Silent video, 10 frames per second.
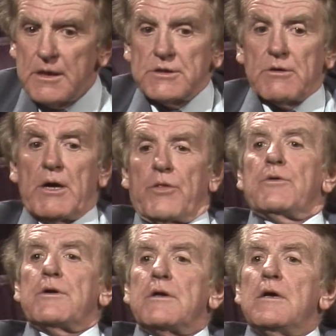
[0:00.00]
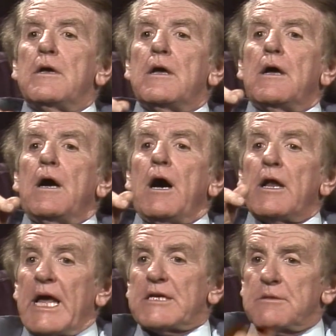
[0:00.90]
So I thought,
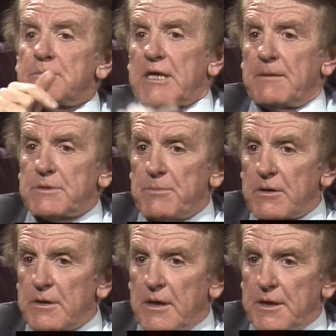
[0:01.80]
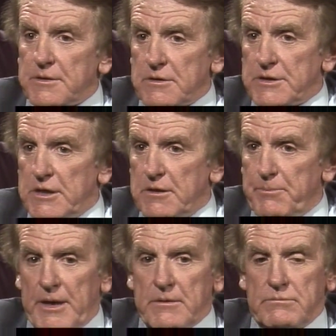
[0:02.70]
I'll ask them to come tomorrow night. So I said to
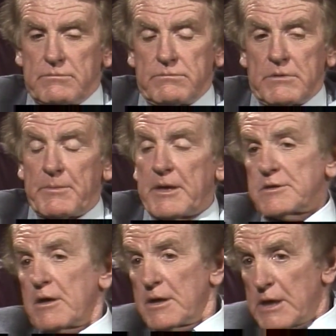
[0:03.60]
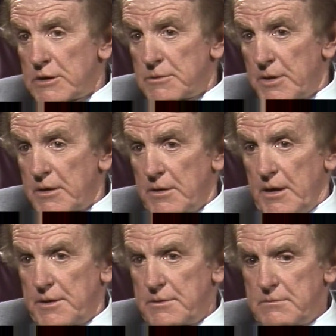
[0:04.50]
Pat, "What about us going again tomorrow
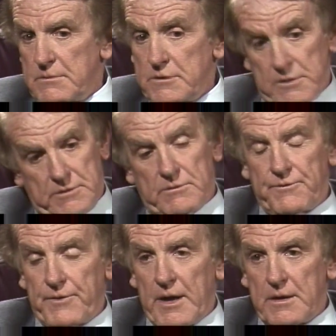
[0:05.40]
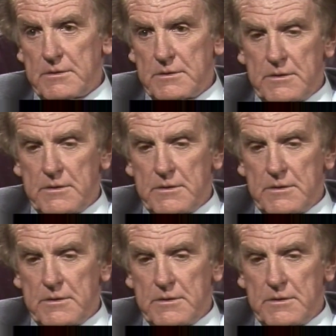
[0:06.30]
night?" She said, "Well, fine."